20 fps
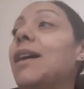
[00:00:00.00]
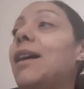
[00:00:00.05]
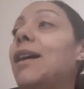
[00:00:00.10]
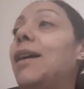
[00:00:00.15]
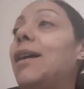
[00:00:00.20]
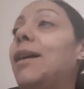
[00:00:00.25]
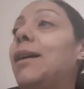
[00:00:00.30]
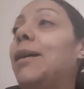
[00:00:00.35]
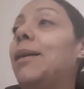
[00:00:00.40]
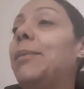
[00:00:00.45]

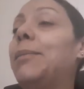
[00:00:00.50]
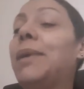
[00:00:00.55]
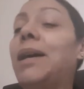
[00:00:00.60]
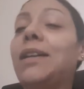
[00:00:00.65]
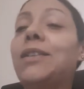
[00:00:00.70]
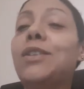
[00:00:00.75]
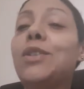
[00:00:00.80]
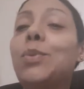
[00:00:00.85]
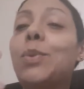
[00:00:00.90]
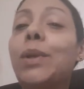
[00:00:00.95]

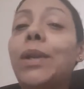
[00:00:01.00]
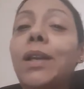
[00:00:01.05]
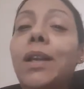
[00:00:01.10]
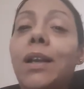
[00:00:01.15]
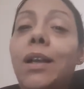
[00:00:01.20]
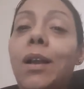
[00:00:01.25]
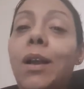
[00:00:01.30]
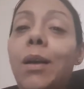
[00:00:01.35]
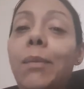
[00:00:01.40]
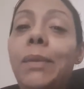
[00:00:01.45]
I just wanted to
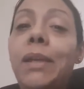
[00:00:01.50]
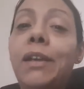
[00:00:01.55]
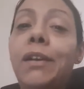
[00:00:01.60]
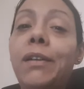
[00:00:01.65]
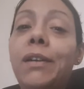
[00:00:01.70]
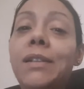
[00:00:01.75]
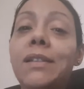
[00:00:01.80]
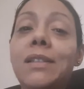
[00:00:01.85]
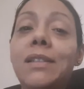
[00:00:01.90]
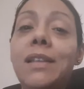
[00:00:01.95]
come
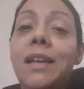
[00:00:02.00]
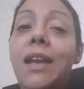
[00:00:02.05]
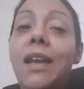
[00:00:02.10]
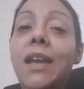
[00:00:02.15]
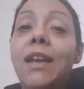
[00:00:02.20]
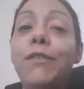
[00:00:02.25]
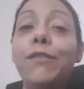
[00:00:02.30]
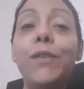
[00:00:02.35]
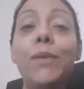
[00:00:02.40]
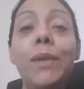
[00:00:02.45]
here and
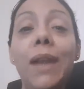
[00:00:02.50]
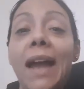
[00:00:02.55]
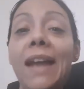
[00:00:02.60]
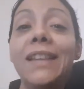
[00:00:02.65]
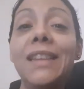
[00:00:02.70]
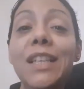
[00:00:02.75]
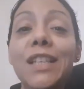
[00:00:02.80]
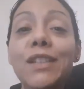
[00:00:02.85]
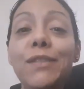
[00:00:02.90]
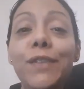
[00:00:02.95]
say if you
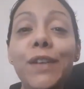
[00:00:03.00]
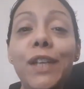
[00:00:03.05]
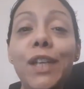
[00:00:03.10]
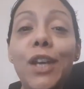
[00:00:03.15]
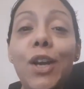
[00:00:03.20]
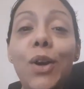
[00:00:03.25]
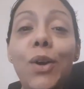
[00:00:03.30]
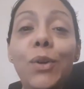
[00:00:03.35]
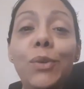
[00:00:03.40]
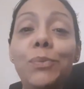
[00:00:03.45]
like this
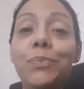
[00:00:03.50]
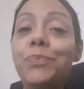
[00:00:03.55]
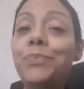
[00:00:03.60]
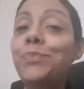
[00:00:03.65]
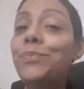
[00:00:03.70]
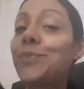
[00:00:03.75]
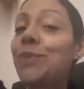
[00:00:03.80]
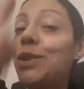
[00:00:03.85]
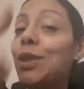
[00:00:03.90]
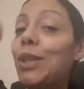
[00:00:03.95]
video,
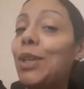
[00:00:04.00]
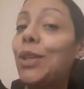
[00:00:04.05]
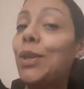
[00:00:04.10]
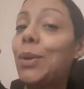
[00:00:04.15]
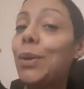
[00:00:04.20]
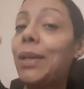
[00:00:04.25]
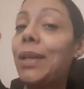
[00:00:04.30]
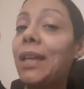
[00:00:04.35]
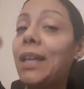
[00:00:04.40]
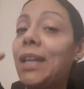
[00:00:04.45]

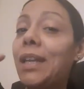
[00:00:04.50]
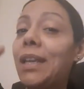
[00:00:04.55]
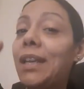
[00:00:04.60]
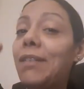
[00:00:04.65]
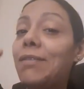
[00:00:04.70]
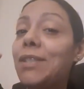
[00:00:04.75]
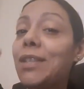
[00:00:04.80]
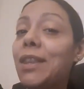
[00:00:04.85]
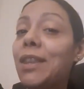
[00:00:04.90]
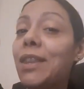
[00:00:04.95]
go ahead and
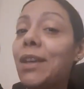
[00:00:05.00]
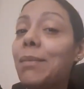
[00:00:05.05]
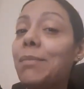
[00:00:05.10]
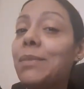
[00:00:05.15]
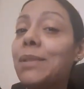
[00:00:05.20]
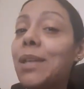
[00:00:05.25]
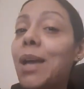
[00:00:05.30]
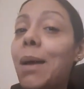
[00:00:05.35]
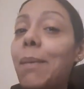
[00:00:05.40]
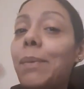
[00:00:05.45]
give it a
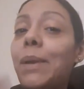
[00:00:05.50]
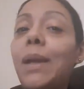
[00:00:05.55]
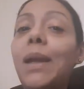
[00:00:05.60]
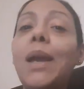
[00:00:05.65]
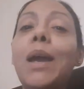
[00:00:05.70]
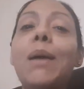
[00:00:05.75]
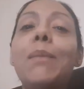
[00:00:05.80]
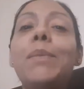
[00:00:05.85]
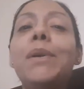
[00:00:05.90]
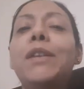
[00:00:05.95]
thumbs up.
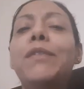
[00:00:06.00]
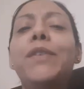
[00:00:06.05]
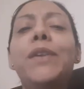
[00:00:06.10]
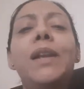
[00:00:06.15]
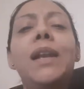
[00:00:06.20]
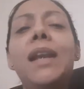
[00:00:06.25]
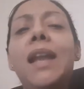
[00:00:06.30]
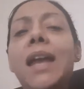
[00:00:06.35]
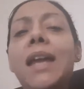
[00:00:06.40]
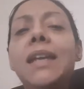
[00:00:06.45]
But if
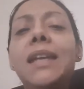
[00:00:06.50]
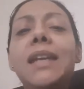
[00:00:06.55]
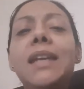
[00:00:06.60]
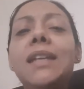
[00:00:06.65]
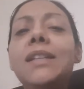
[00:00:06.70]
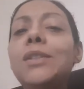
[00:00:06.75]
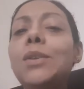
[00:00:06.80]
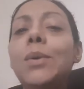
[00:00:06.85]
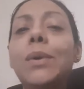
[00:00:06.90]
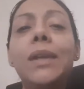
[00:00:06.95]
you don't like it,
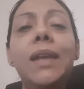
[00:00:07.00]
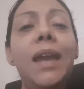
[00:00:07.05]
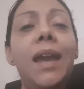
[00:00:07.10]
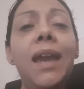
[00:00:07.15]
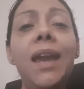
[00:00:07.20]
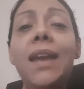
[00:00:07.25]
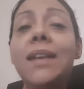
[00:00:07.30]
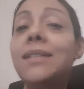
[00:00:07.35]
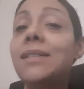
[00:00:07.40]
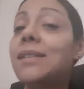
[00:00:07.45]
it's
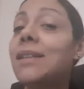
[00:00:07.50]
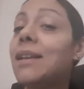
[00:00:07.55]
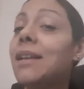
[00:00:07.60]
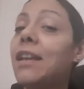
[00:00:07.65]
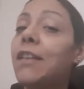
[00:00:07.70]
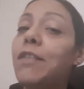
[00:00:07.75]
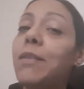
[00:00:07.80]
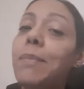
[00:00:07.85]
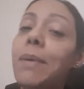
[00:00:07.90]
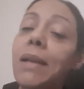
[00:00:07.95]
okay. It's not
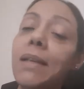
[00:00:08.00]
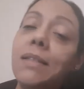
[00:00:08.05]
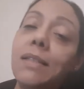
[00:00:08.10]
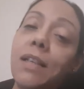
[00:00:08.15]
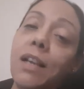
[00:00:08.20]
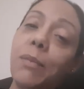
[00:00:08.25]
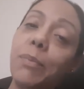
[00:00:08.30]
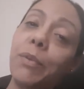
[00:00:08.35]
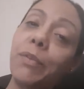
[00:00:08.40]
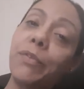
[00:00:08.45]
everybody's
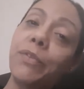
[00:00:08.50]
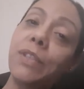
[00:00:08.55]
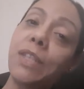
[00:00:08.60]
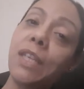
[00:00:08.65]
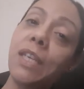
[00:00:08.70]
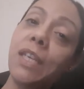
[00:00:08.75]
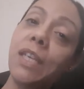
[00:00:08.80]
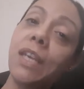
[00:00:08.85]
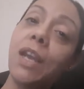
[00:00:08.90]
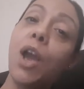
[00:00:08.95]
cup of
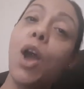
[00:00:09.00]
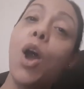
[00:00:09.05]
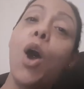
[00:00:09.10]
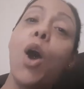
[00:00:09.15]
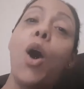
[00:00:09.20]
tea.